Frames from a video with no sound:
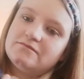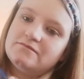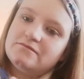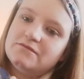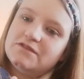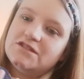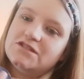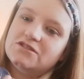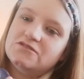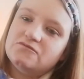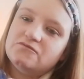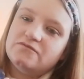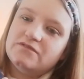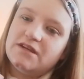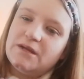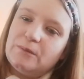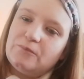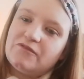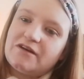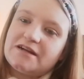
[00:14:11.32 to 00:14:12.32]
which is
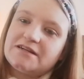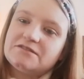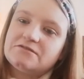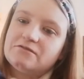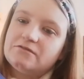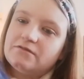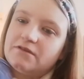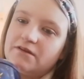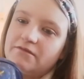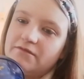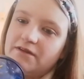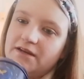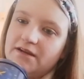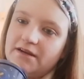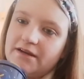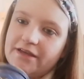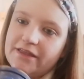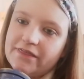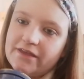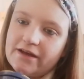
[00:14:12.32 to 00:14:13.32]
really practical and I really
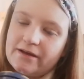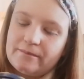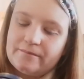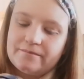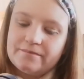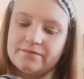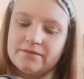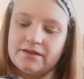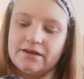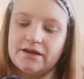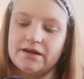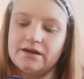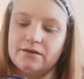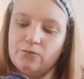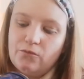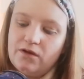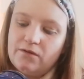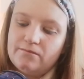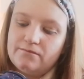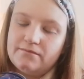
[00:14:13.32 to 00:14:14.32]
like that.
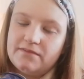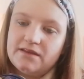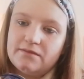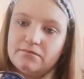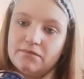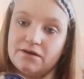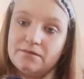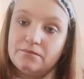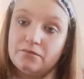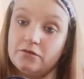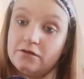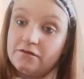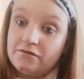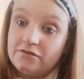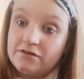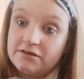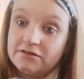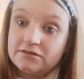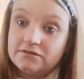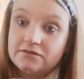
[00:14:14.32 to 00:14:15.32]
And when me and my
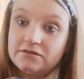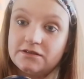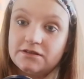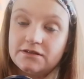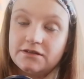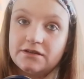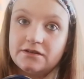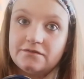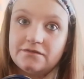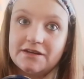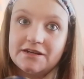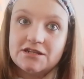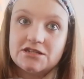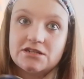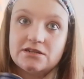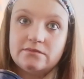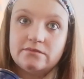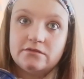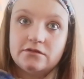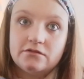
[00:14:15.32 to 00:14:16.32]
boyfriend
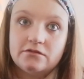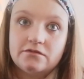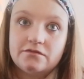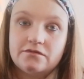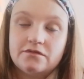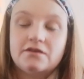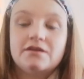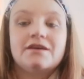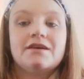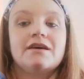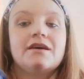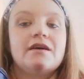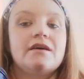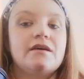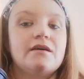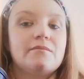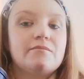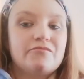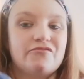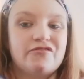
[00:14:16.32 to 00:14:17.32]
eventually move,
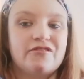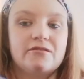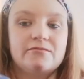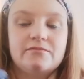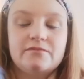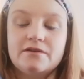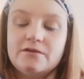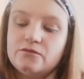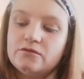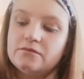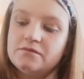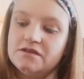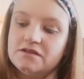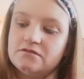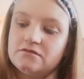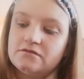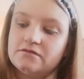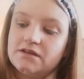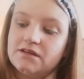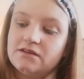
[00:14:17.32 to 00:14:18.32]
probably we will be
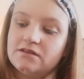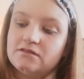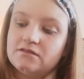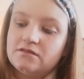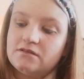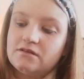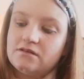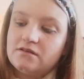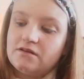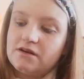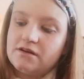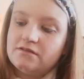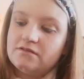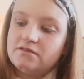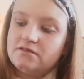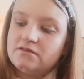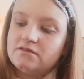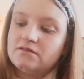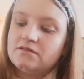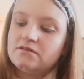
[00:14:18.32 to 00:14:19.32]
storing
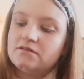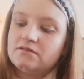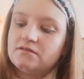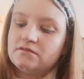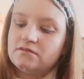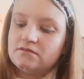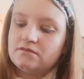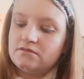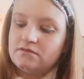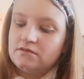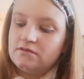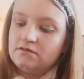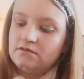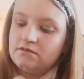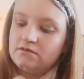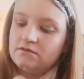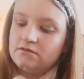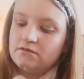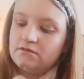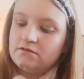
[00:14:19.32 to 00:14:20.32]
either
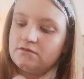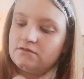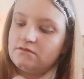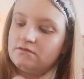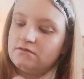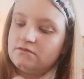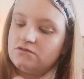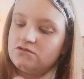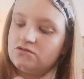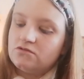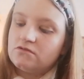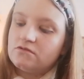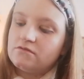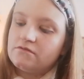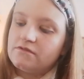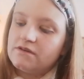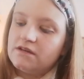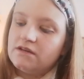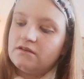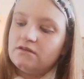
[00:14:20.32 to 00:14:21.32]

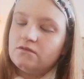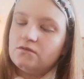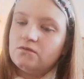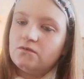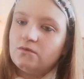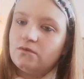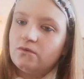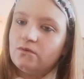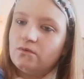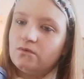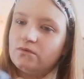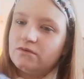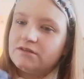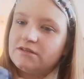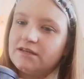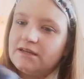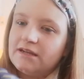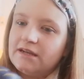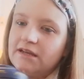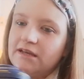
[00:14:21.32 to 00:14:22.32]
jewelry or
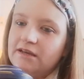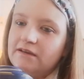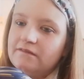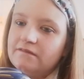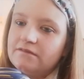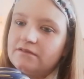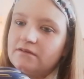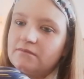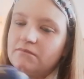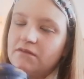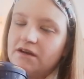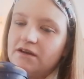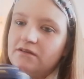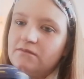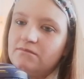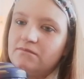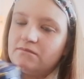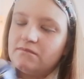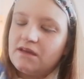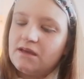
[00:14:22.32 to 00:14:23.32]
tea leaves. I might
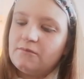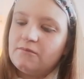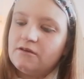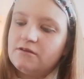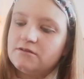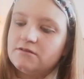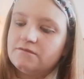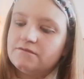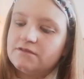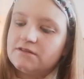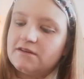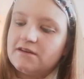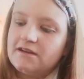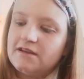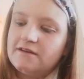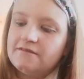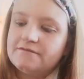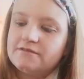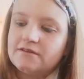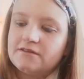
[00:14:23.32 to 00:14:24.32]
maybe use it for tea
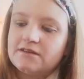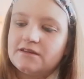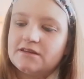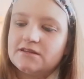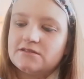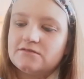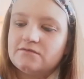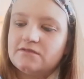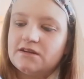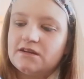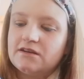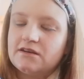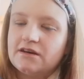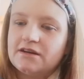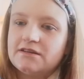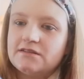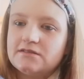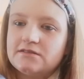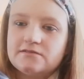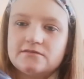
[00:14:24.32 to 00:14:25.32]
leaves. I think it's really
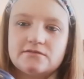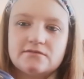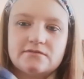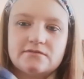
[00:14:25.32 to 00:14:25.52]
nice,